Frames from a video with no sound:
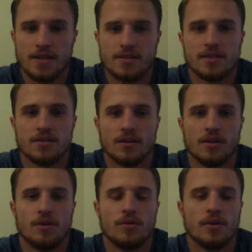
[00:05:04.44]
sense
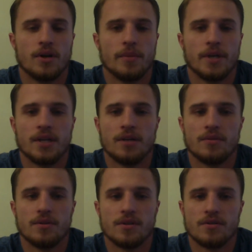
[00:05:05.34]
alone, I mean, it
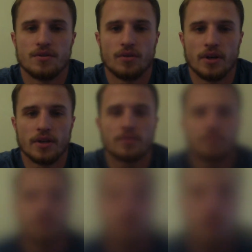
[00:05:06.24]
was historic.
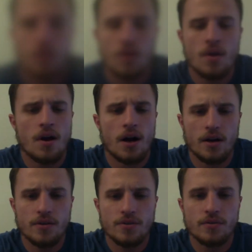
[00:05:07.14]
I
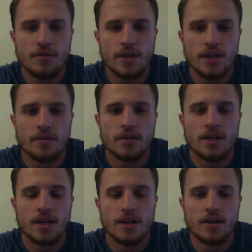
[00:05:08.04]
also think
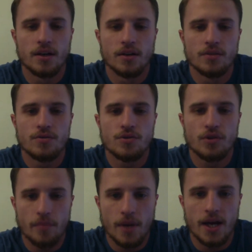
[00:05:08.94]
that
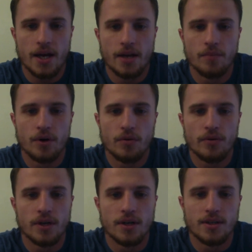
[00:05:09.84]
Trump had
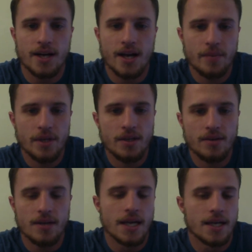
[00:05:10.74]
both
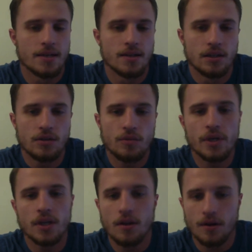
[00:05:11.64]
timing and a little
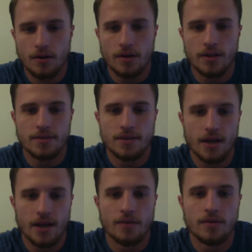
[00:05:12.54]
bit of luck on his
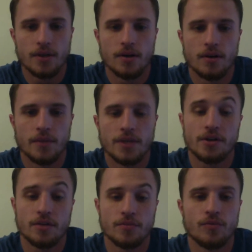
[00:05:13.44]
side in
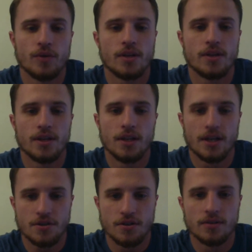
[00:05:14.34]
terms of winning the
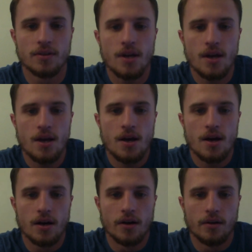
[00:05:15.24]
election.
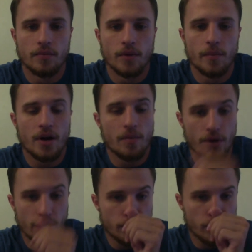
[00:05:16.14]
About a
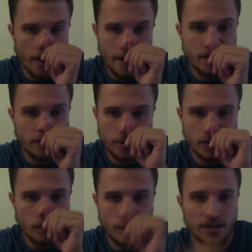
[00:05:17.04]
month prior
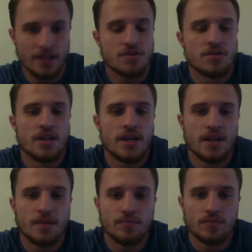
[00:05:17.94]
to Election
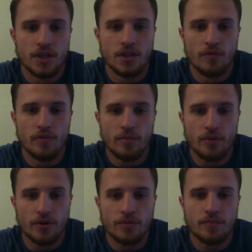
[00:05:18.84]
Day in November,